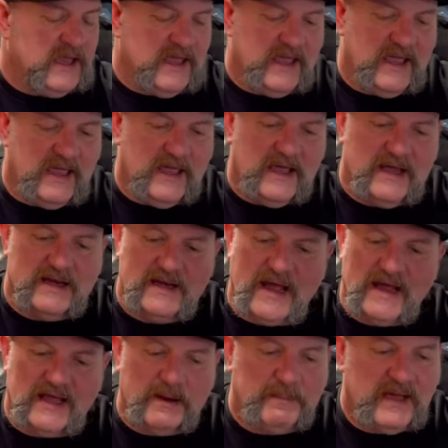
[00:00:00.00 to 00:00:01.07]
and
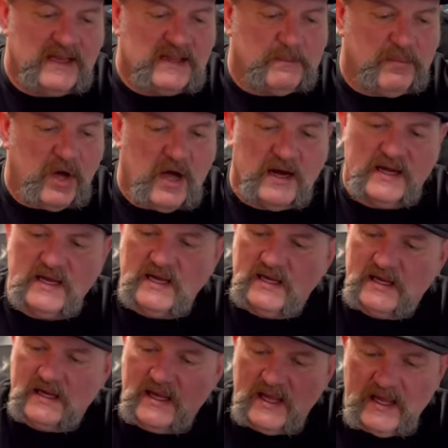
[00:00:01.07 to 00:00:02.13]
I got to paint the body,
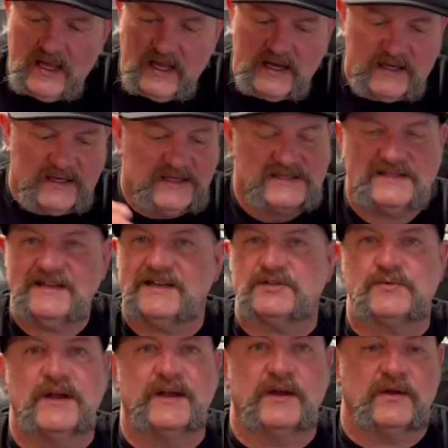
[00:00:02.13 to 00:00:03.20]
and this thing is
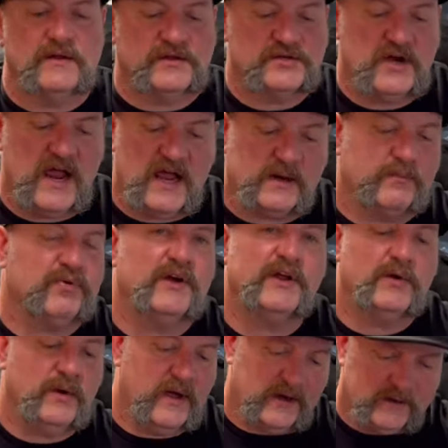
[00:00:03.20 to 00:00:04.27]
ready to go to the track pretty
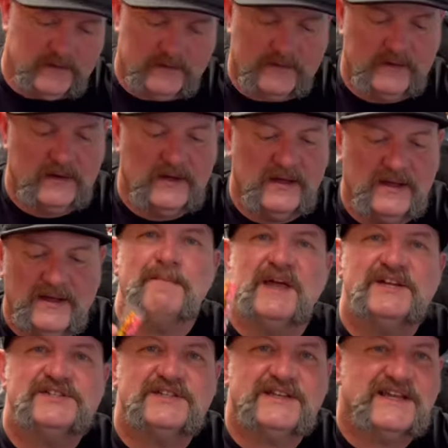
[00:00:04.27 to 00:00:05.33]
quick. I
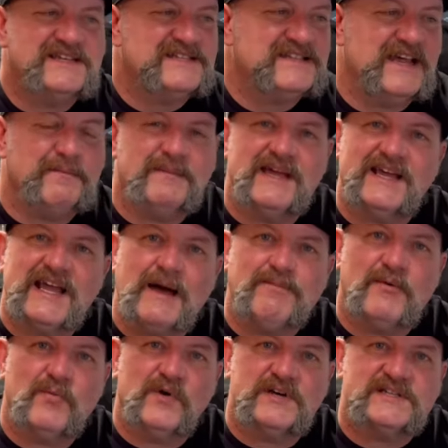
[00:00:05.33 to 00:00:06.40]
mentioned they sent me a
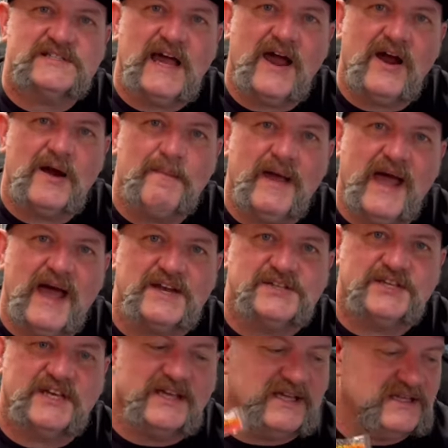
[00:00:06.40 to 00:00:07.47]
couple more Sour
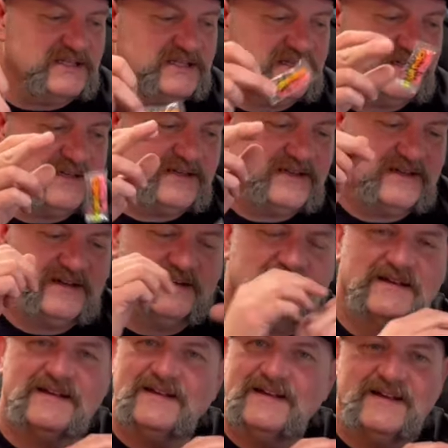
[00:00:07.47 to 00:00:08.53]
Patch Kids. It
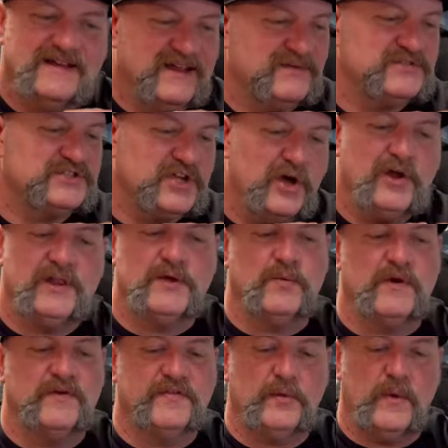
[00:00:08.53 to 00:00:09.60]
was totally
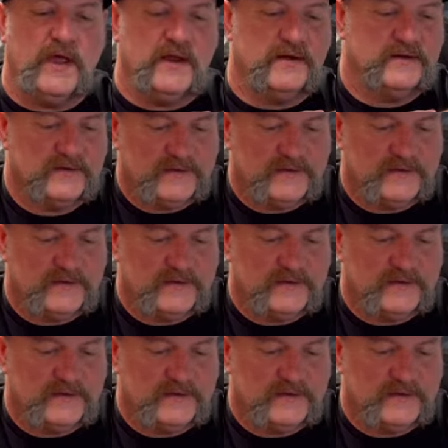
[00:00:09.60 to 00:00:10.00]
worth the wait.